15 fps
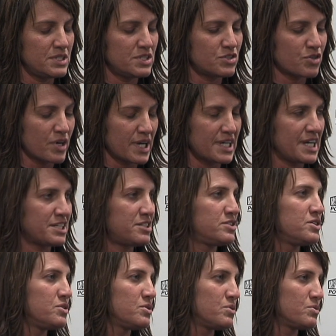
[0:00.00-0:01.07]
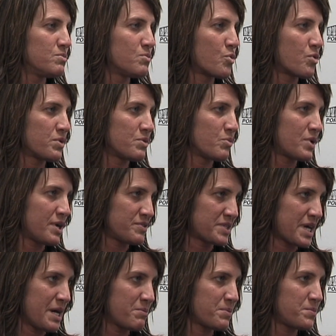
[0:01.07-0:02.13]
trying not to do more than what I was
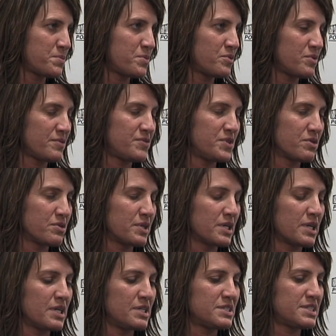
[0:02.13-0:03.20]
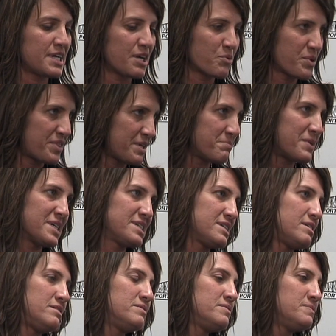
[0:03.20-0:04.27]
capable of doing and staying within myself.